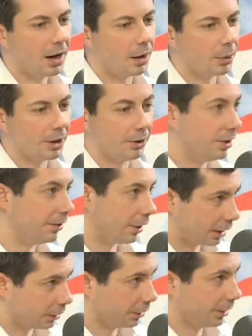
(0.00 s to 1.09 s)
uh, we can see
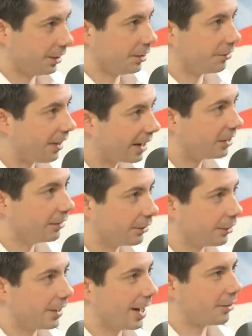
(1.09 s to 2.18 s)
very clearly the
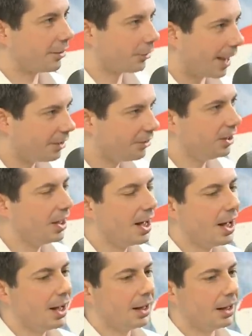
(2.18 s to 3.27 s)
effectiveness of that strategy
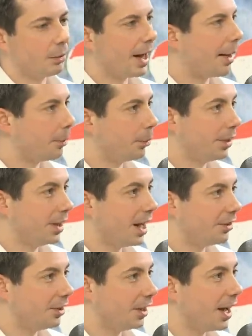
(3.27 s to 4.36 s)
in what happened with the
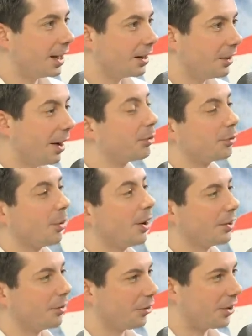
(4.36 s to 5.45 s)
ACA. You know, I was
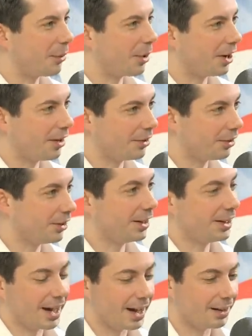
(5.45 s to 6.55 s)
running for statewide office in
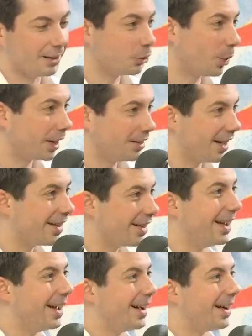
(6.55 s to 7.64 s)
Indiana in 2010.
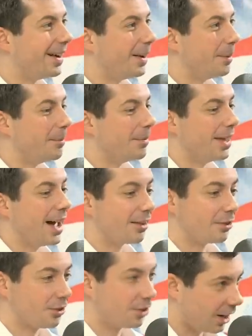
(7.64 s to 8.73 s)
Um, that
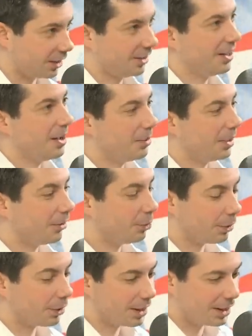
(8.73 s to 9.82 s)
sucked because
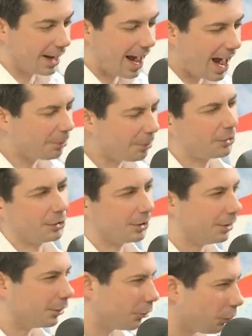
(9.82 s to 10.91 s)
we were getting
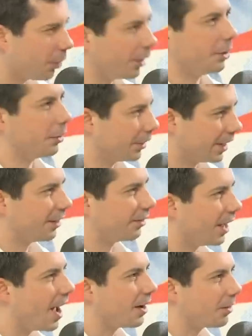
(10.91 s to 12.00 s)
absolutely destroyed over the
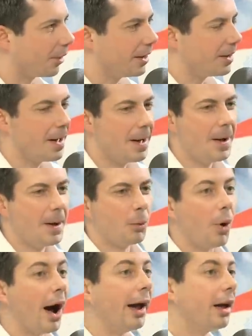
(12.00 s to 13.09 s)
ACA, right?
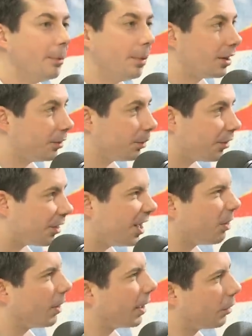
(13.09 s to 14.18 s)
Why? Because it was a
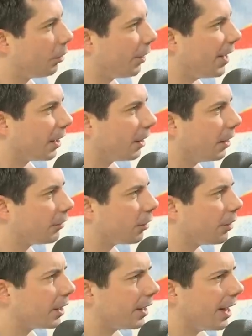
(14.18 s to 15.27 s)
theoretical thing. And
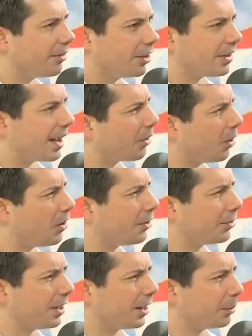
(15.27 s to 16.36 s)
so they could have these town halls
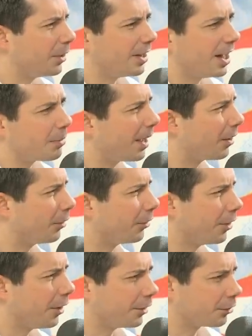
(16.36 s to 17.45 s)
and talk about death panels
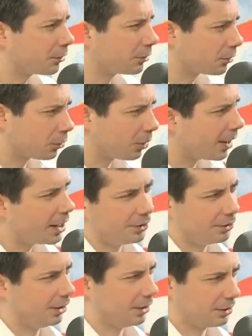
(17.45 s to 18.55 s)
and all this
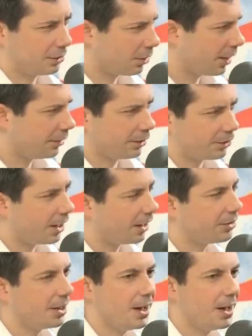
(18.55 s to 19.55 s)
crazy, crazy stuff